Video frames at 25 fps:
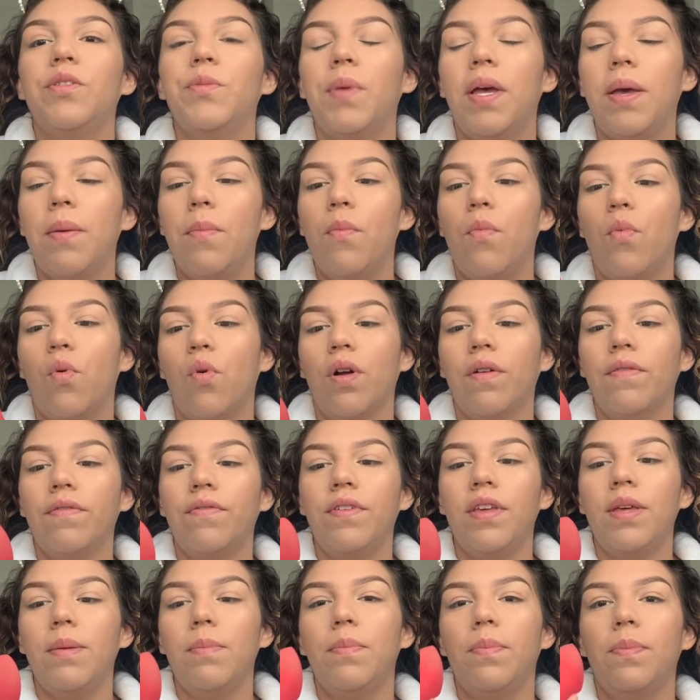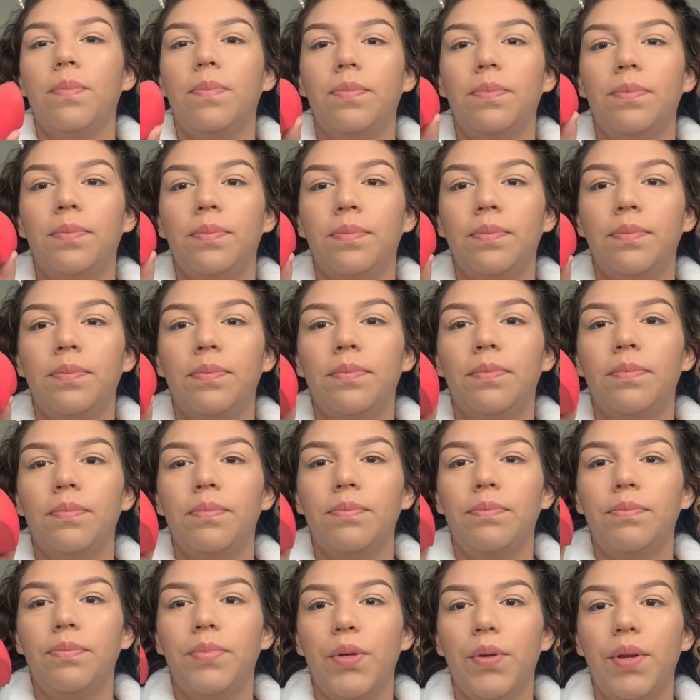my Morphe
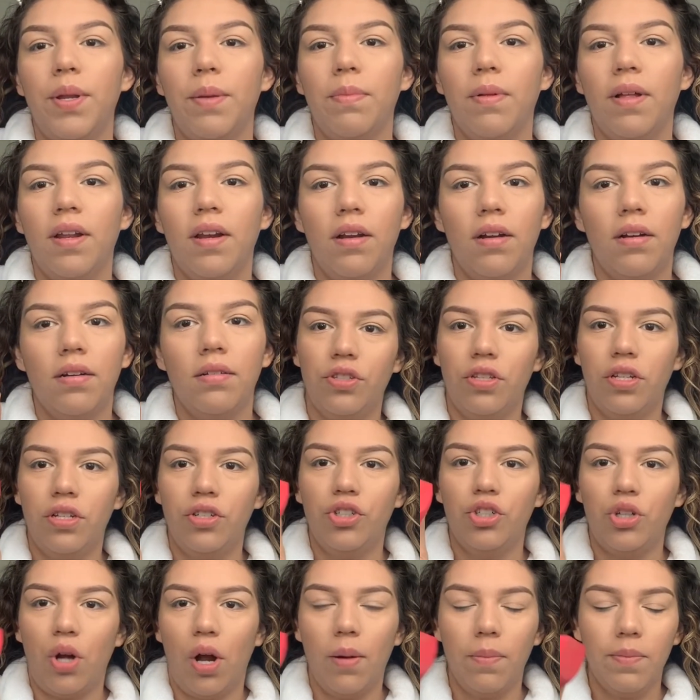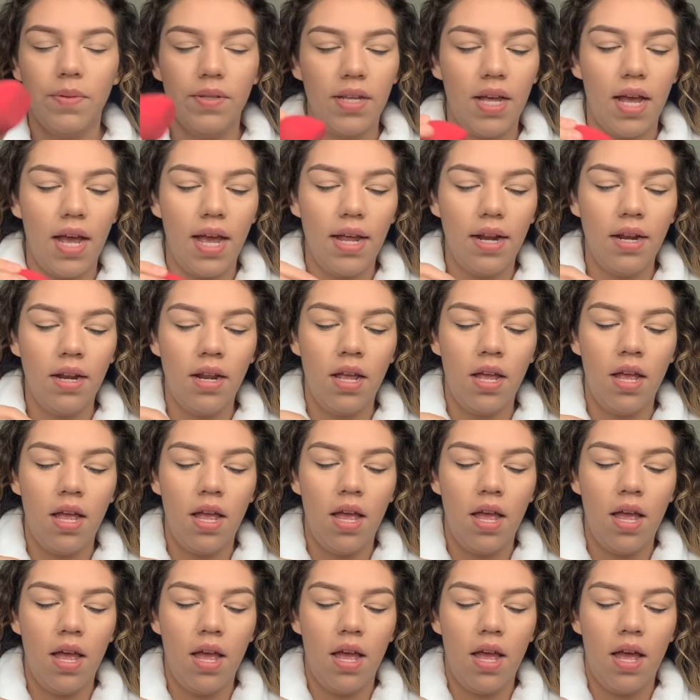Beauty Blender to the sharp side.
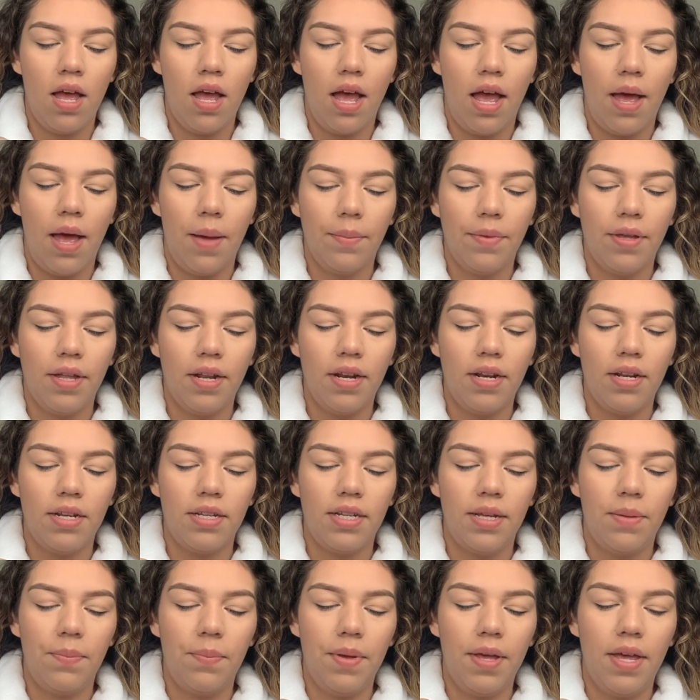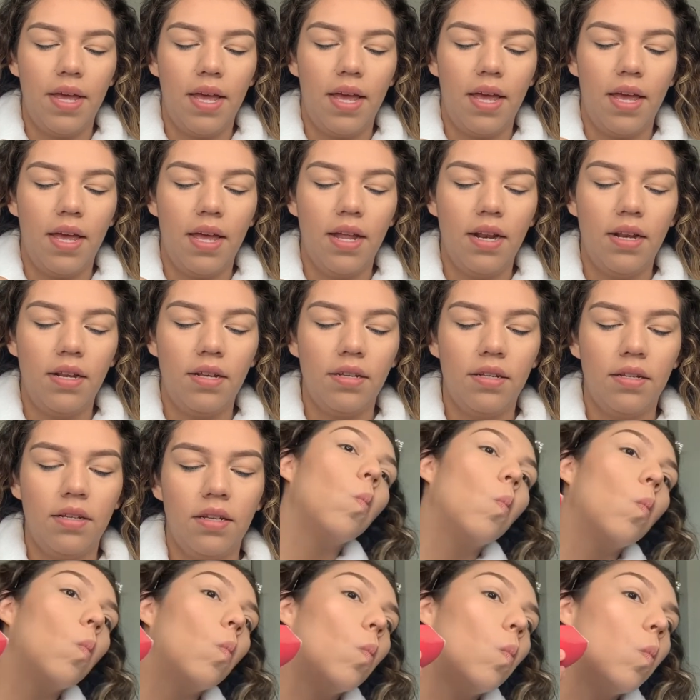I'm gonna dip it in
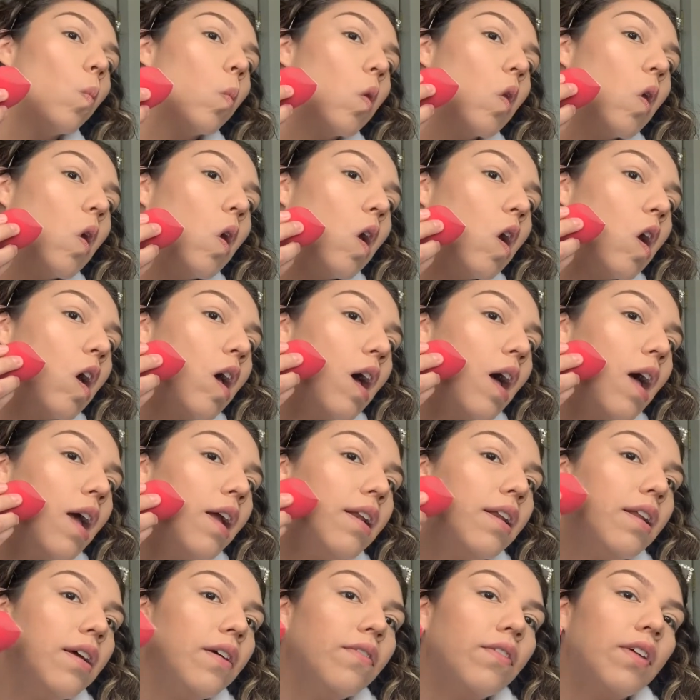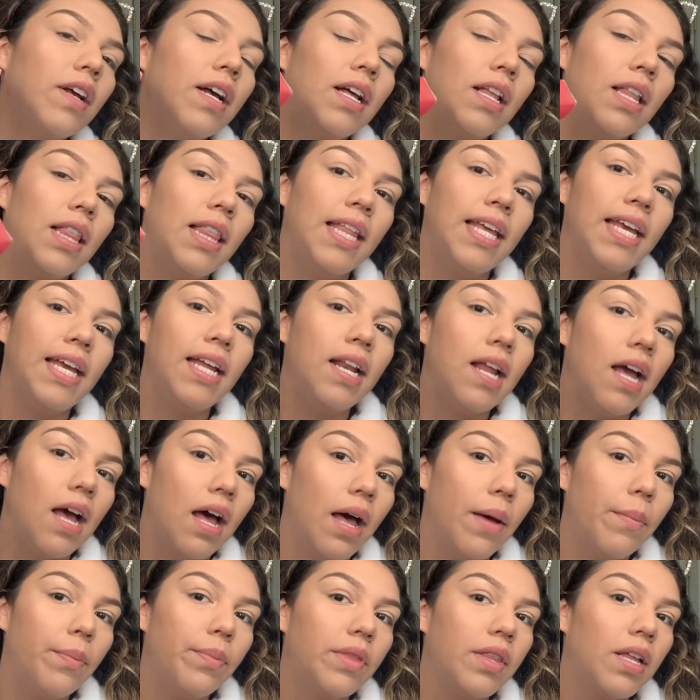and kind of clean
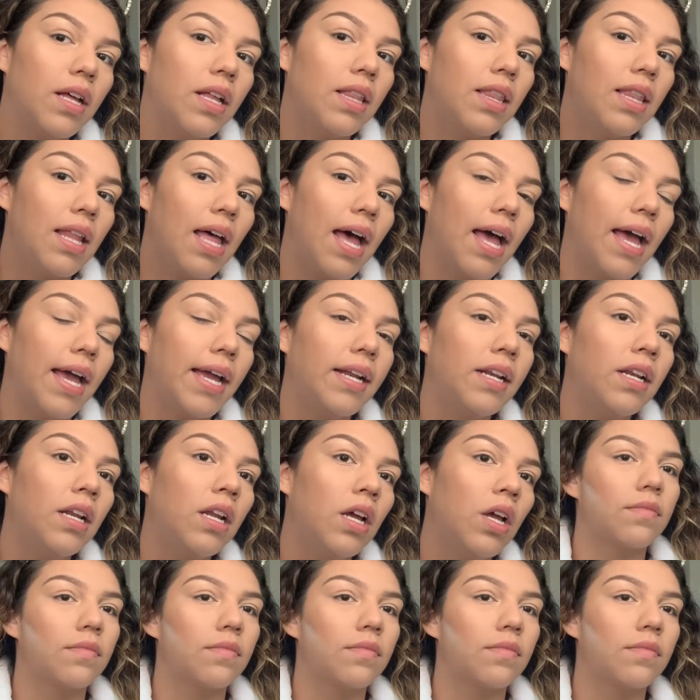up the line.